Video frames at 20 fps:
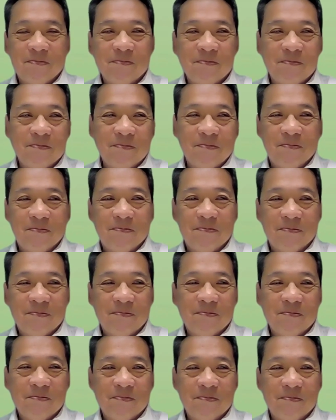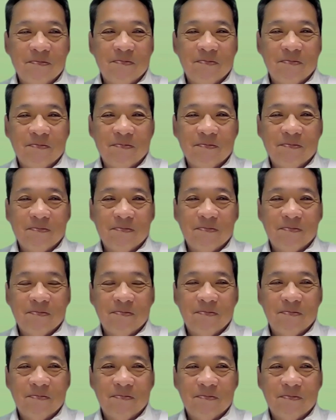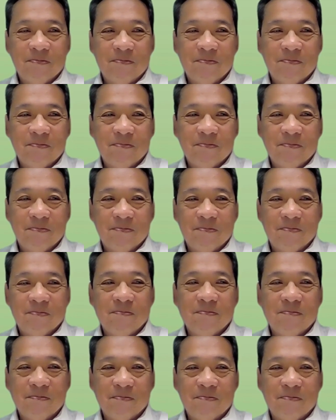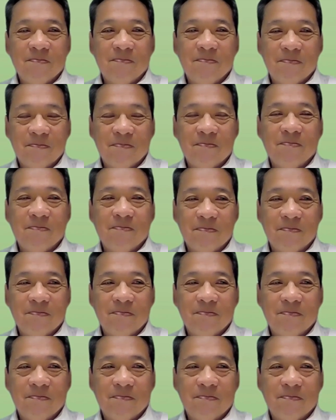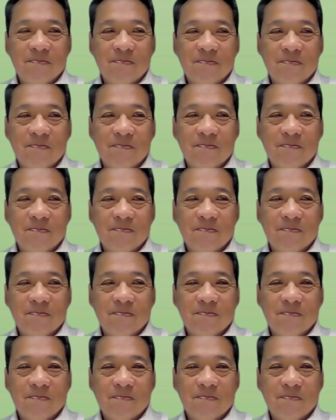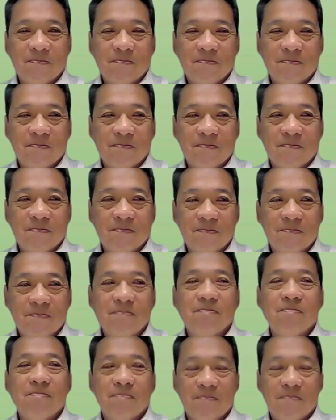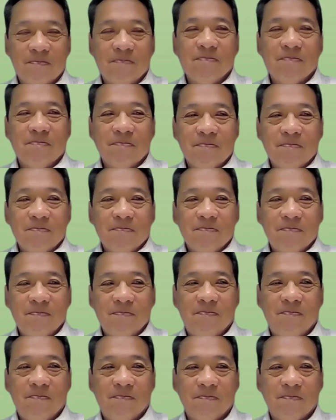The person shown says nothing.